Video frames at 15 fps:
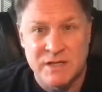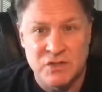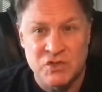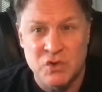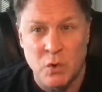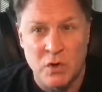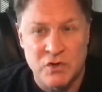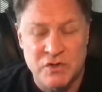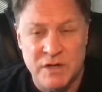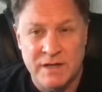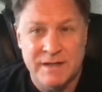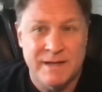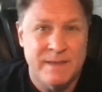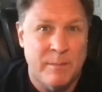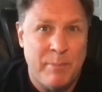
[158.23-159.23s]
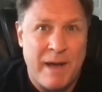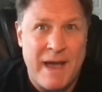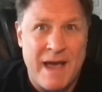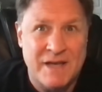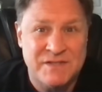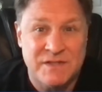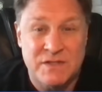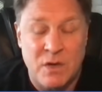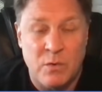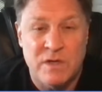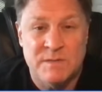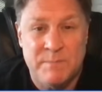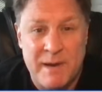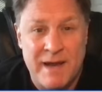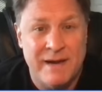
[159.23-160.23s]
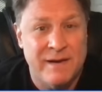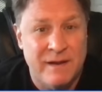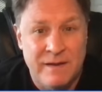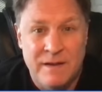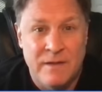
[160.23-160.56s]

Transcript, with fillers: and Georgia in the past has always been